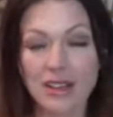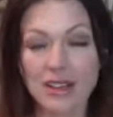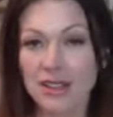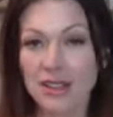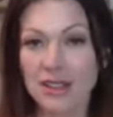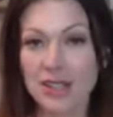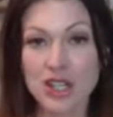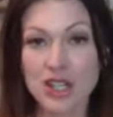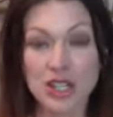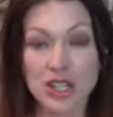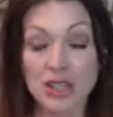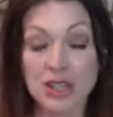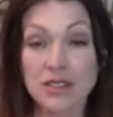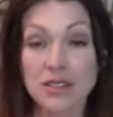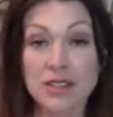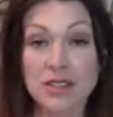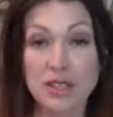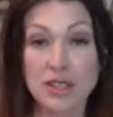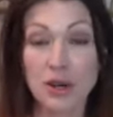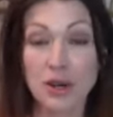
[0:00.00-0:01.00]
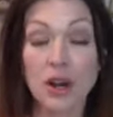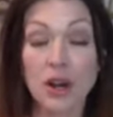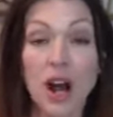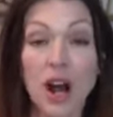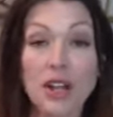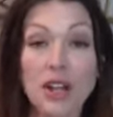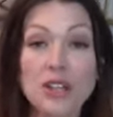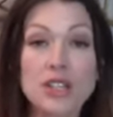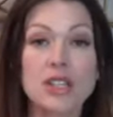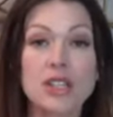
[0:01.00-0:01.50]
shifts in your
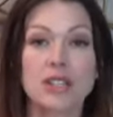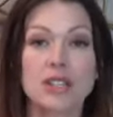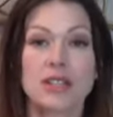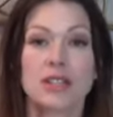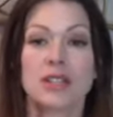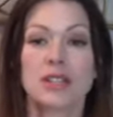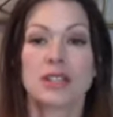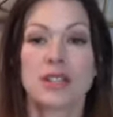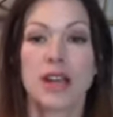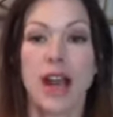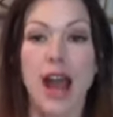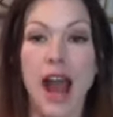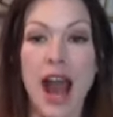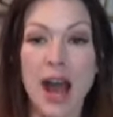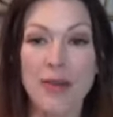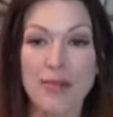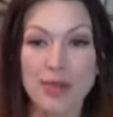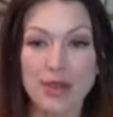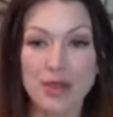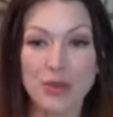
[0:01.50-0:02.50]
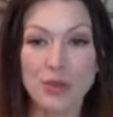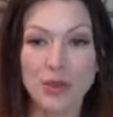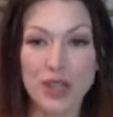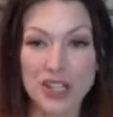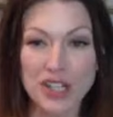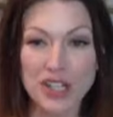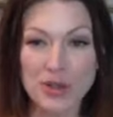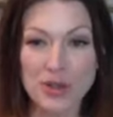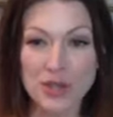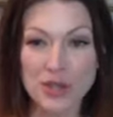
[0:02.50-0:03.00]
consciousness that happen
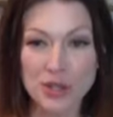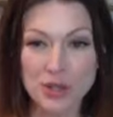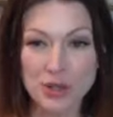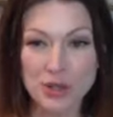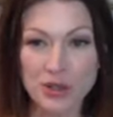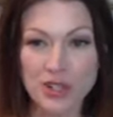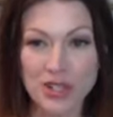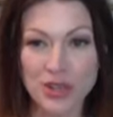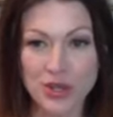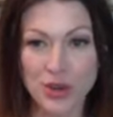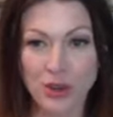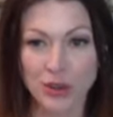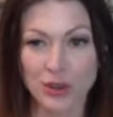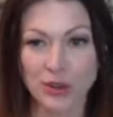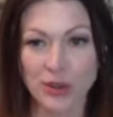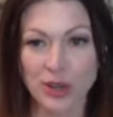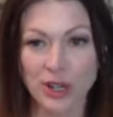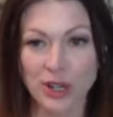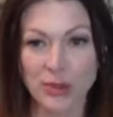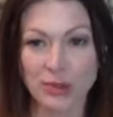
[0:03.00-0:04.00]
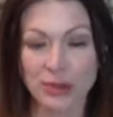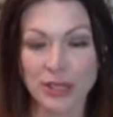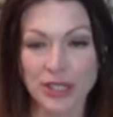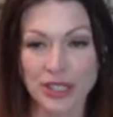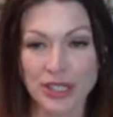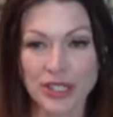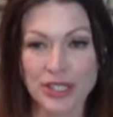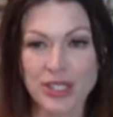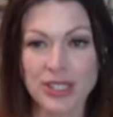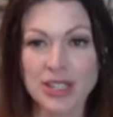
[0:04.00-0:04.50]
when you do these cold water
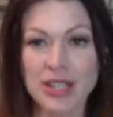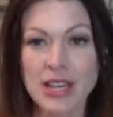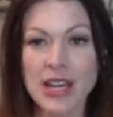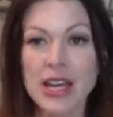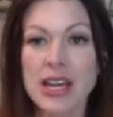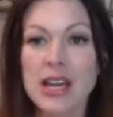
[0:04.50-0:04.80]
plunges.